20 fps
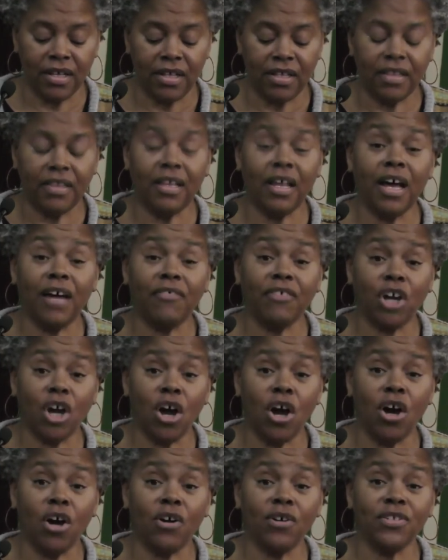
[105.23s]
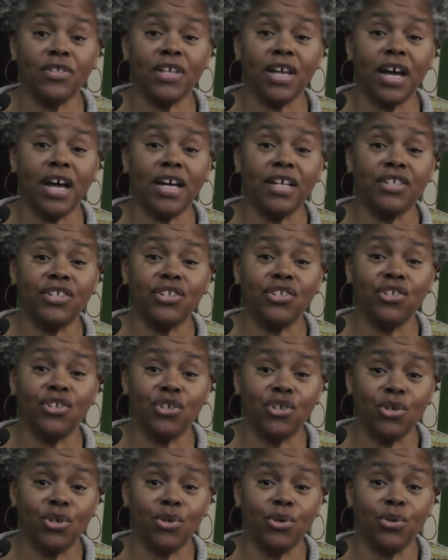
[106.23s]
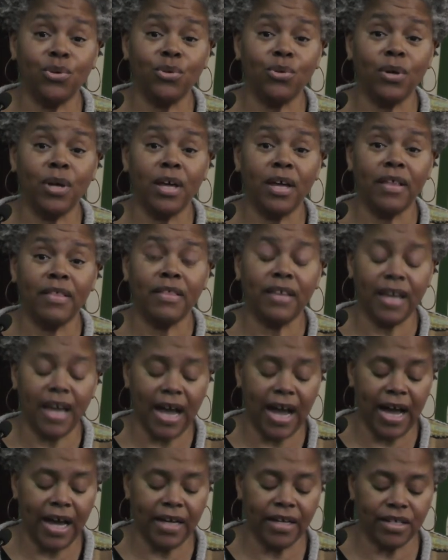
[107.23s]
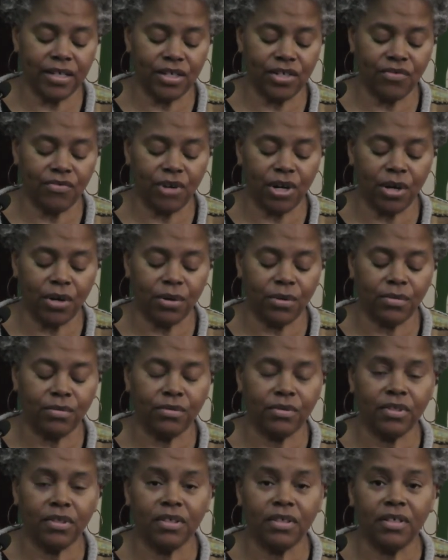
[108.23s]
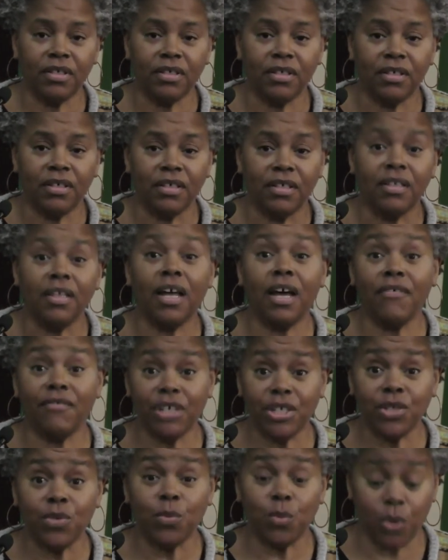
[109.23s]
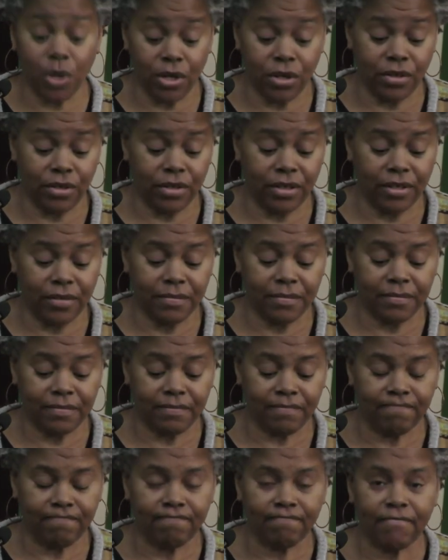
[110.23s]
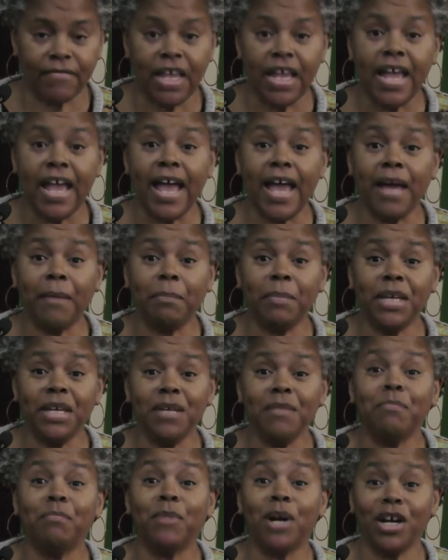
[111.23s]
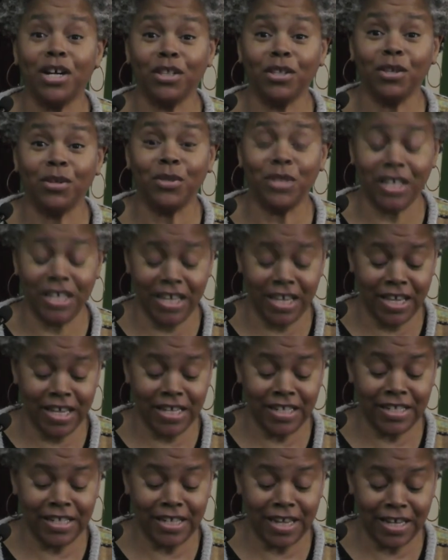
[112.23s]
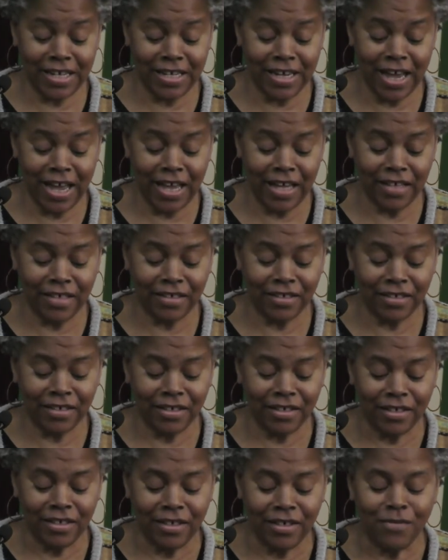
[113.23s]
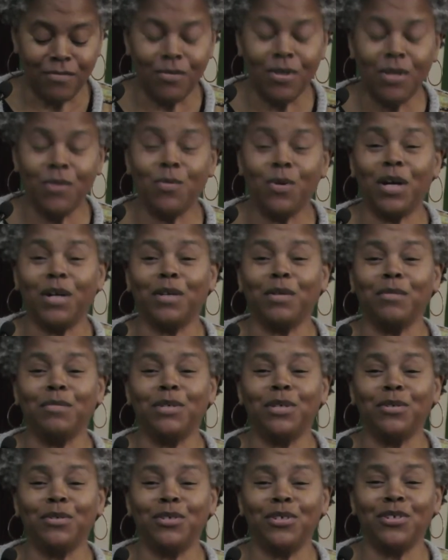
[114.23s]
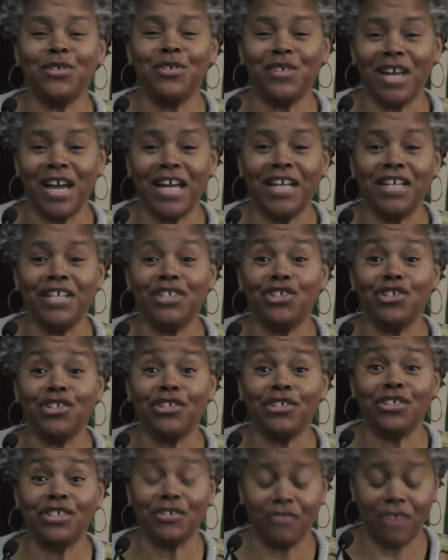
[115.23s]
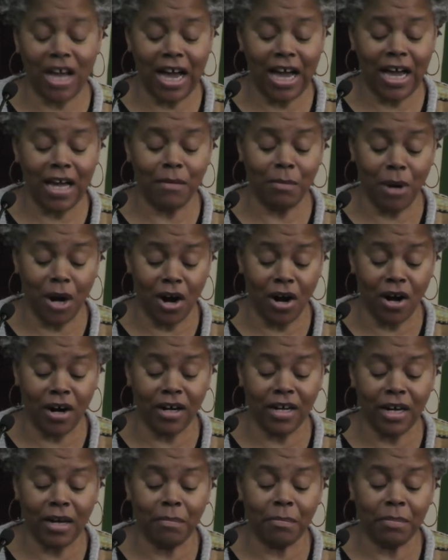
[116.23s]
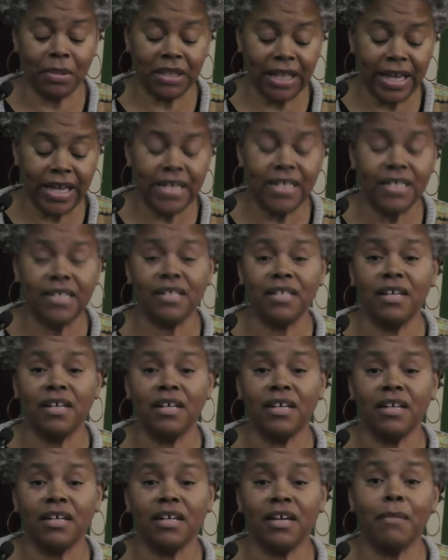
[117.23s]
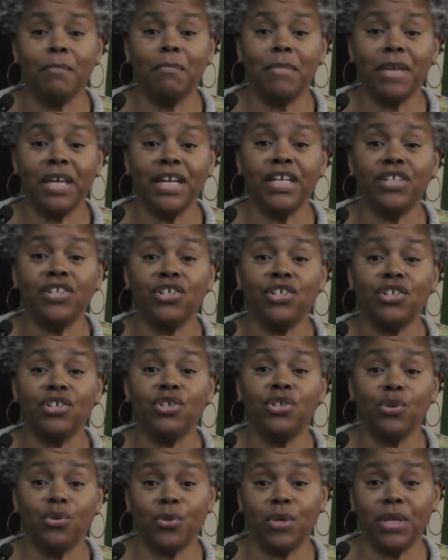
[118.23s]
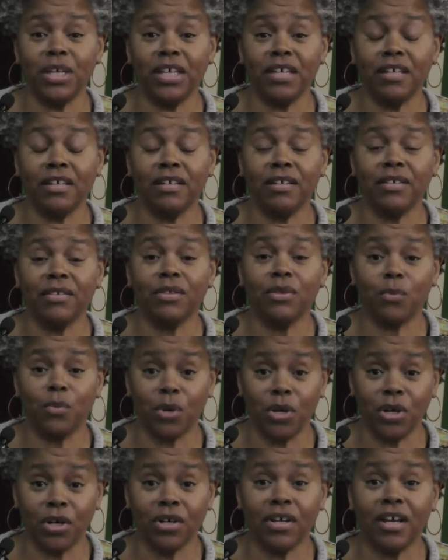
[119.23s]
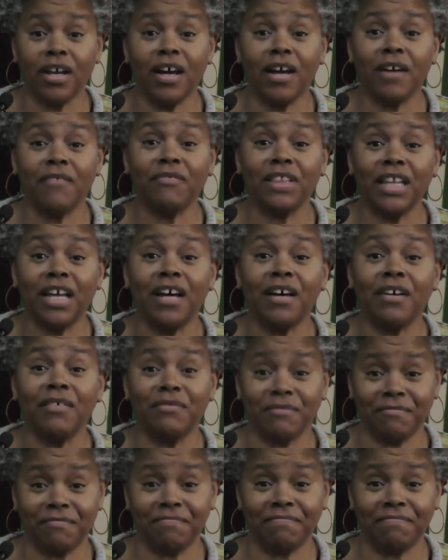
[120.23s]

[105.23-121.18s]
Love calls us to the highest road. Love is work. Happy Martin Luther King Sunday. We welcome you to United Church of Hyde Park, a place committed to doing the work of love.